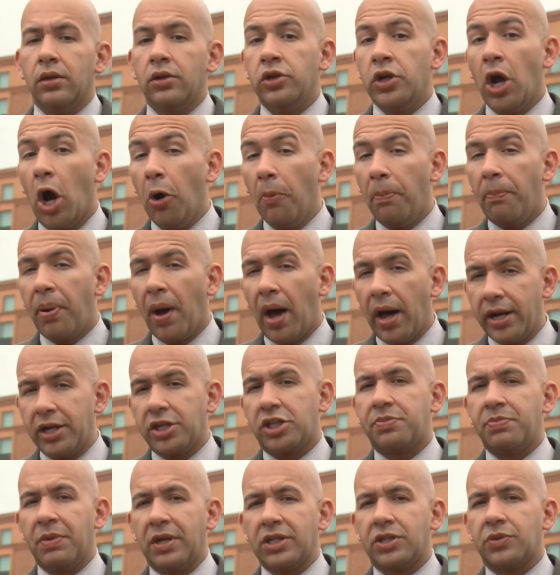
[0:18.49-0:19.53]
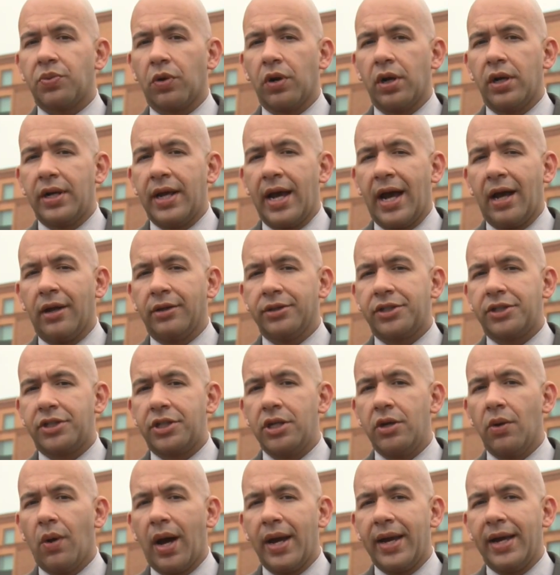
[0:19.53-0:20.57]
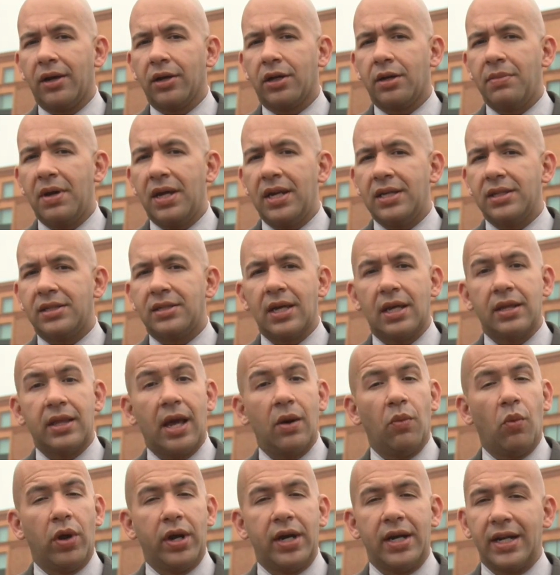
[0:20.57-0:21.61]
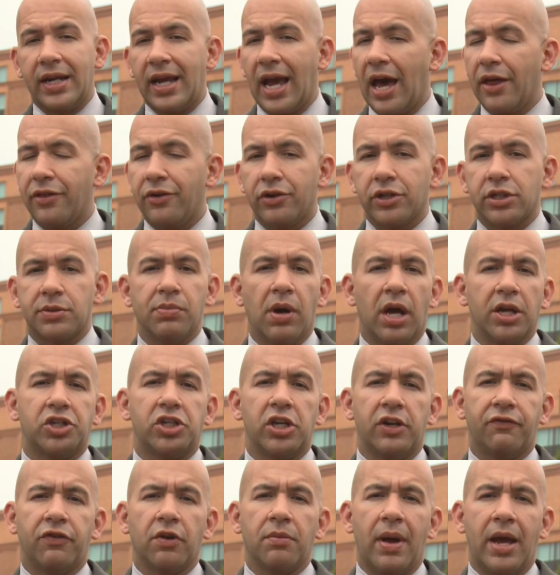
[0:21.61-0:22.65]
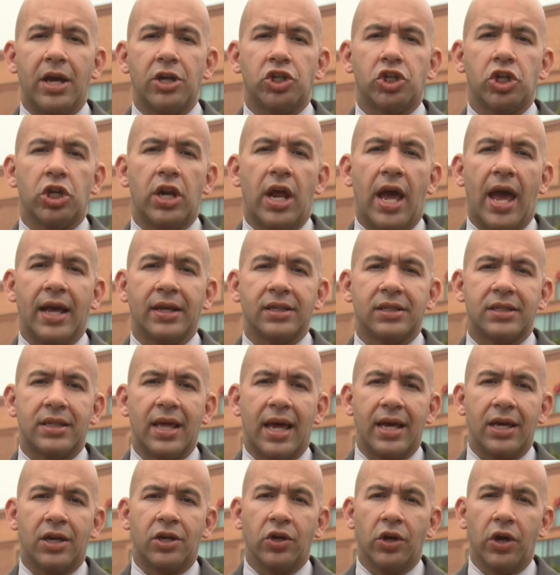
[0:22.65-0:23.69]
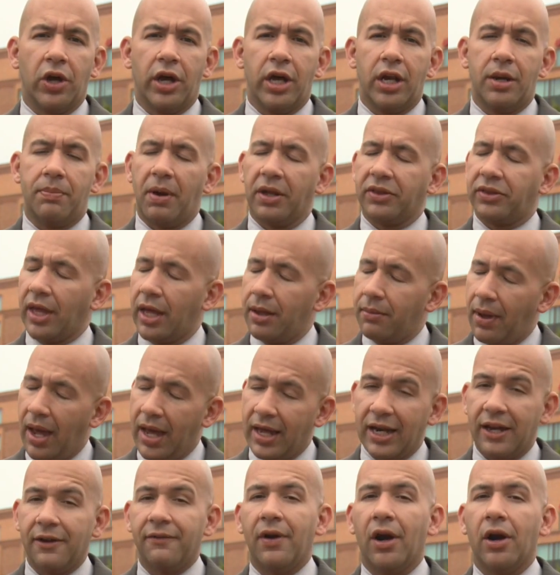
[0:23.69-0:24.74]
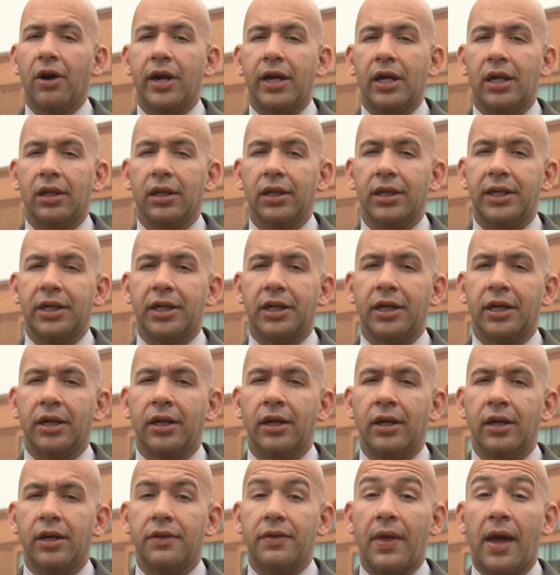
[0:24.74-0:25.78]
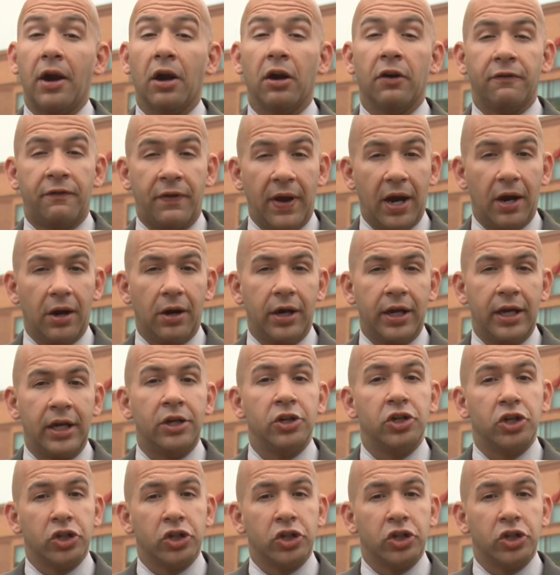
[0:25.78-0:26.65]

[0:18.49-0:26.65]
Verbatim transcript: No punishments were announced. The UIL committee said they wanted to gather as much information as they could, but they made it very clear they are very